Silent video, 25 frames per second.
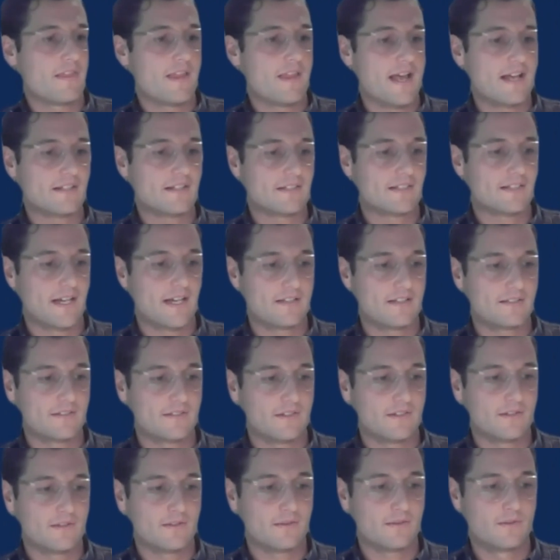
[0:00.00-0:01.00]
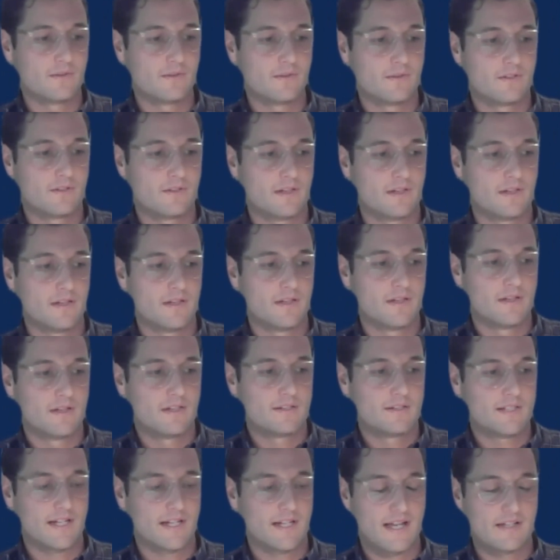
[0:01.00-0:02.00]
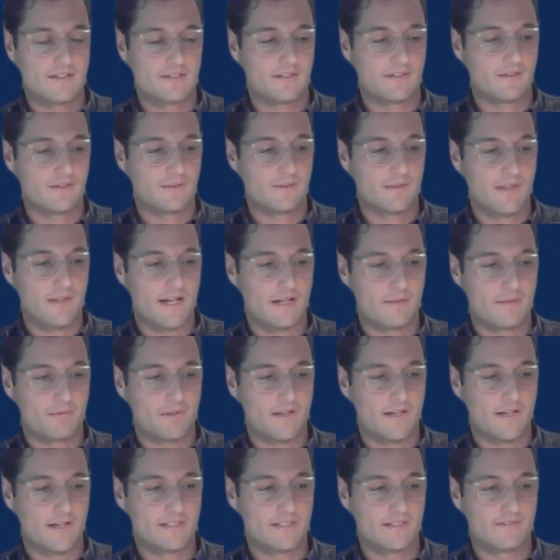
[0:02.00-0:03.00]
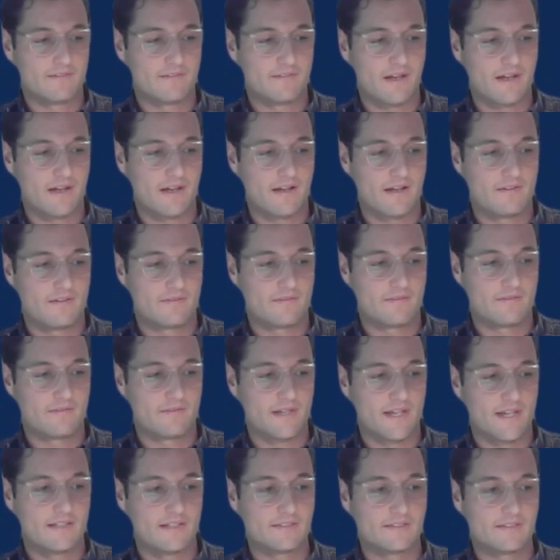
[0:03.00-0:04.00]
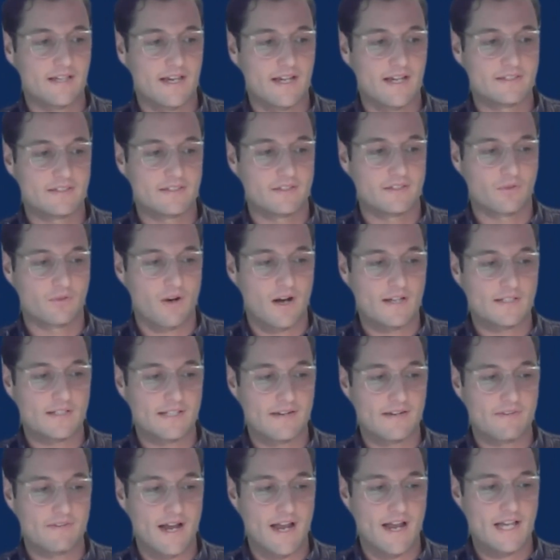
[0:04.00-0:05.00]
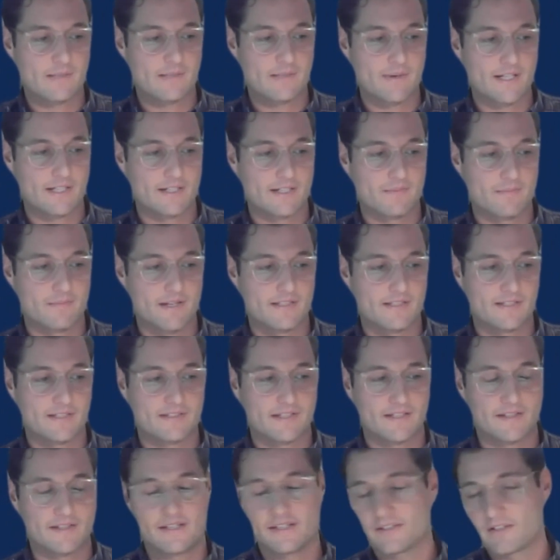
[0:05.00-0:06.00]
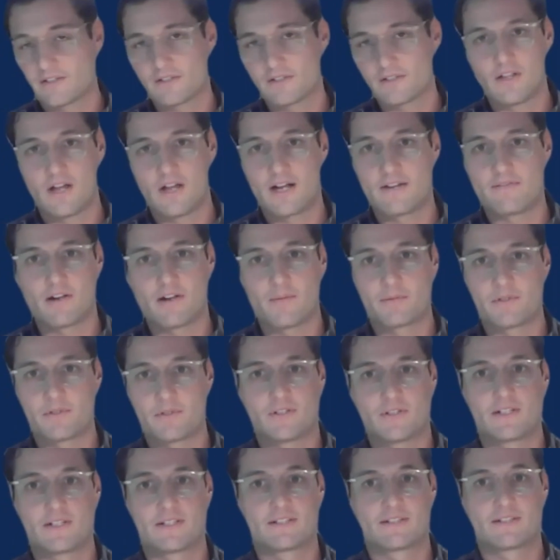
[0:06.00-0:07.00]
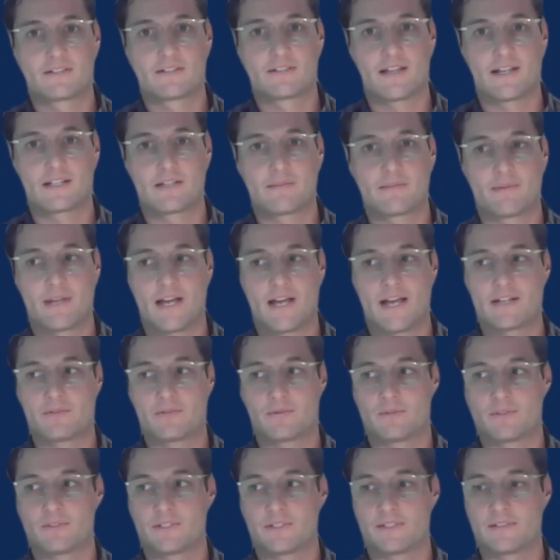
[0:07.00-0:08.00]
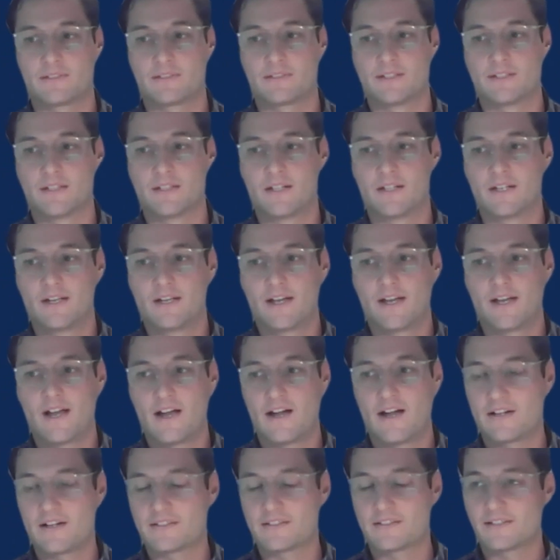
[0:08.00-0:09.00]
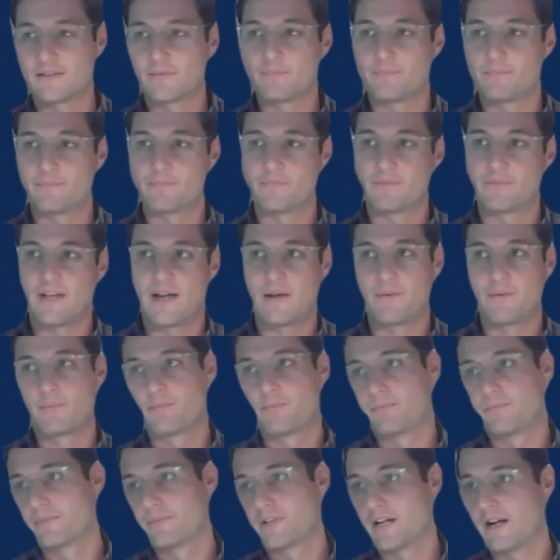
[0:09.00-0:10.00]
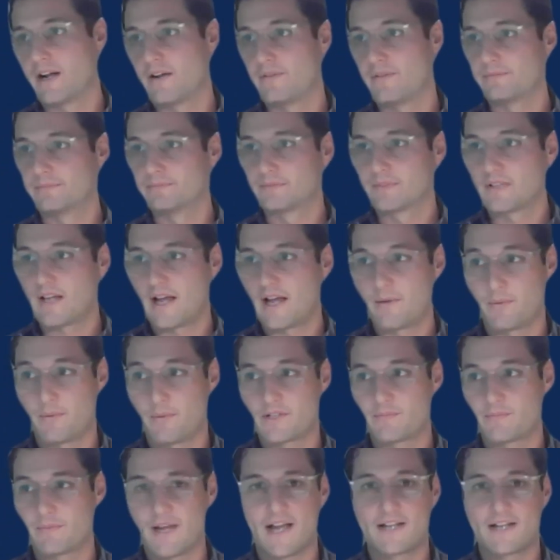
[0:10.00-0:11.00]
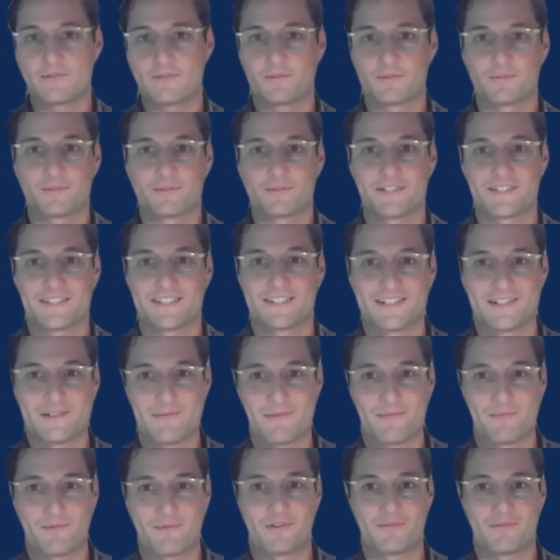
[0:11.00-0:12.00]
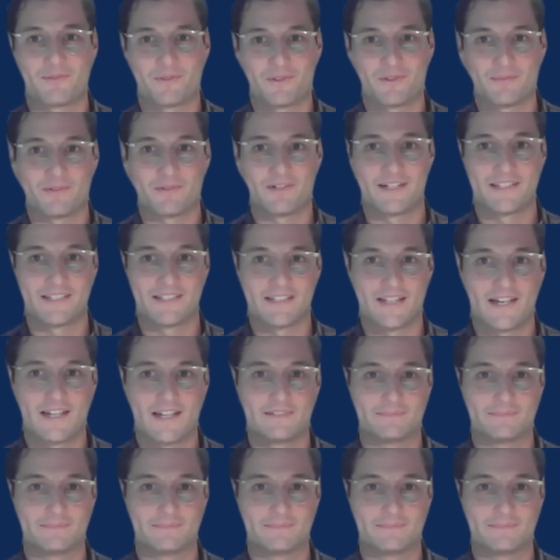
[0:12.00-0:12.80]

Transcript: that, to get to like a place of insights across every aspect of the business, I think there's a lot of opportunities to select a BI tool. And honestly, I wish BI tools were just a little bit more affordable, I'd say.